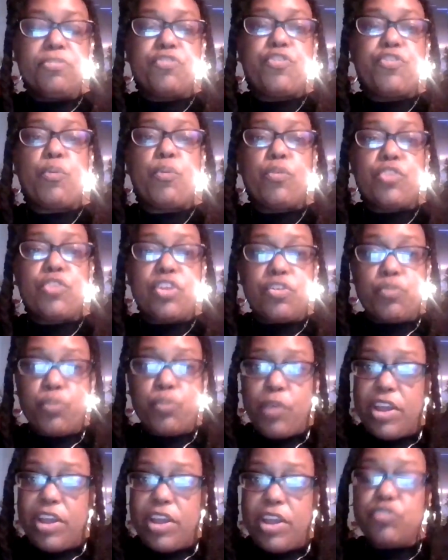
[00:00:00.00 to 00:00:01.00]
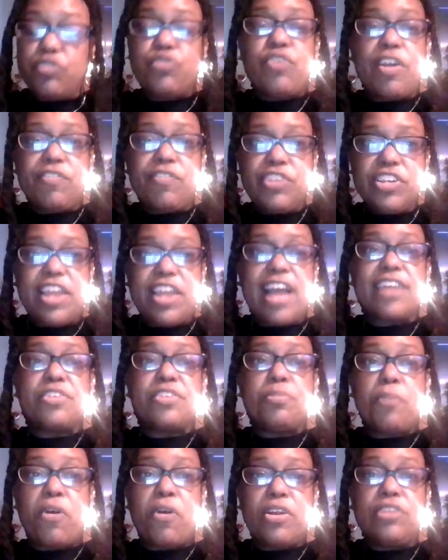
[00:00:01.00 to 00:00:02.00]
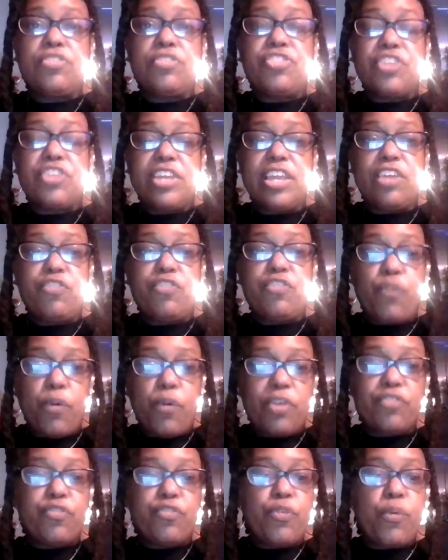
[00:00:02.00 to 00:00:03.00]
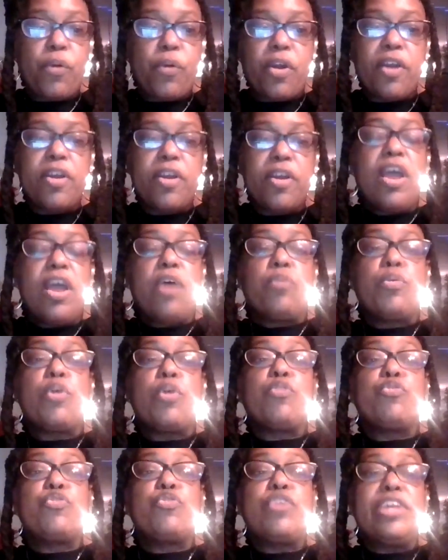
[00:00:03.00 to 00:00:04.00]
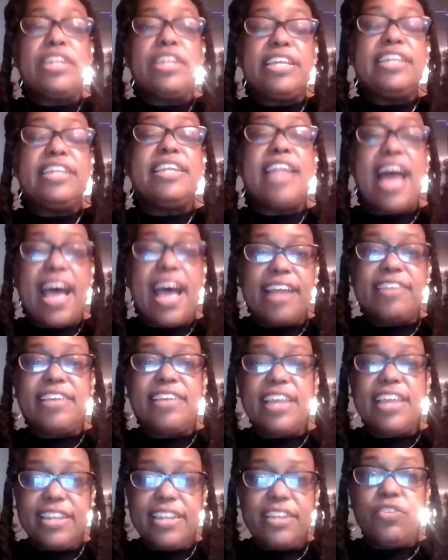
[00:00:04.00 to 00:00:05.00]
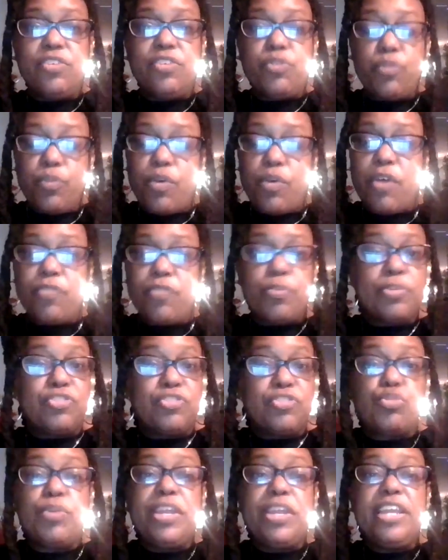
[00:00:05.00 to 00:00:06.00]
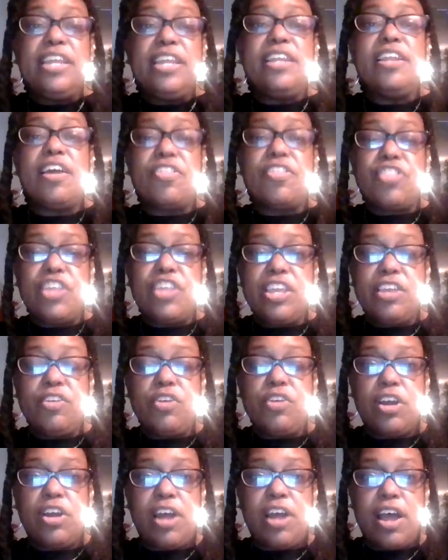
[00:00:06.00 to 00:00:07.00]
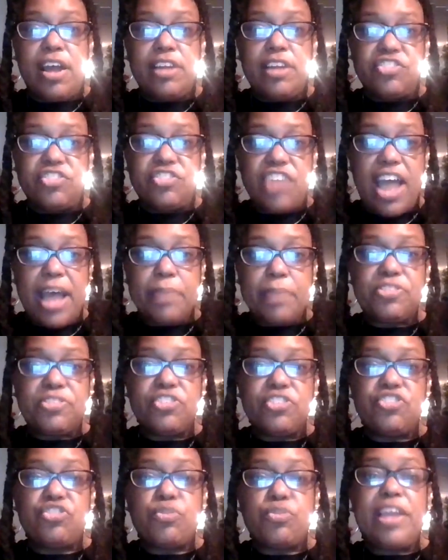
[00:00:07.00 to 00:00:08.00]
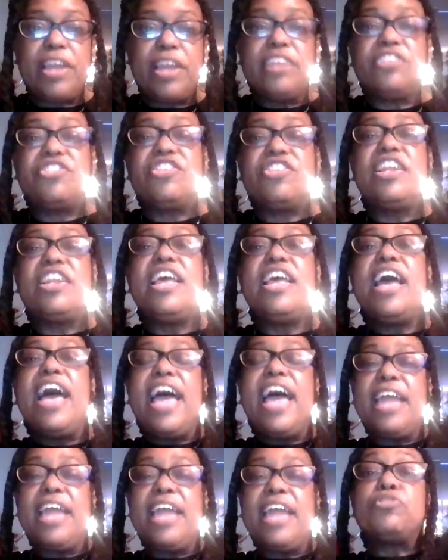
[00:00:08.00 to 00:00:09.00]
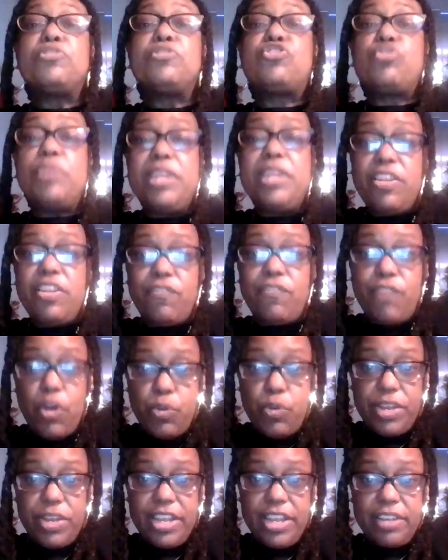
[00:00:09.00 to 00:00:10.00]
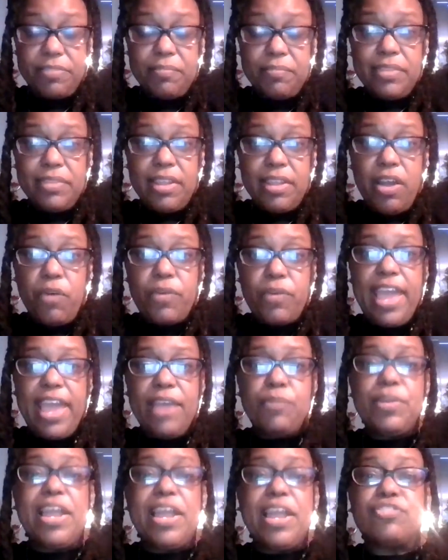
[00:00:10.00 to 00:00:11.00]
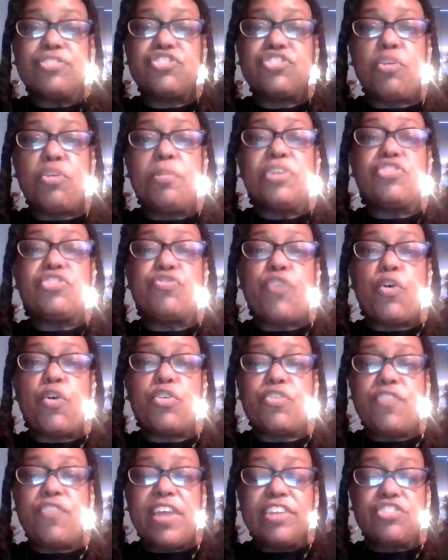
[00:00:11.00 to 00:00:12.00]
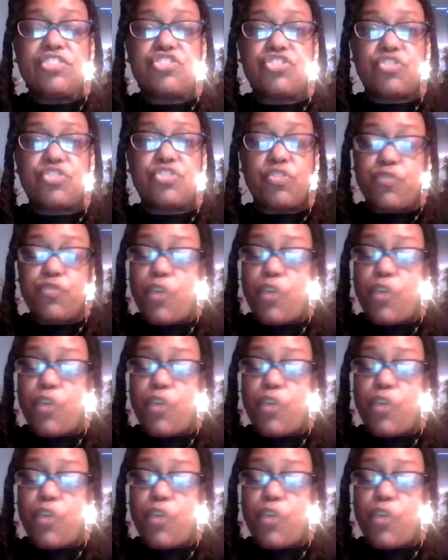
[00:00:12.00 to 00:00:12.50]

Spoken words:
for what Reverend Dr. Martin Luther King fought for, we're really not getting between the job situation and between the voting. Okay, we have so much voter registration,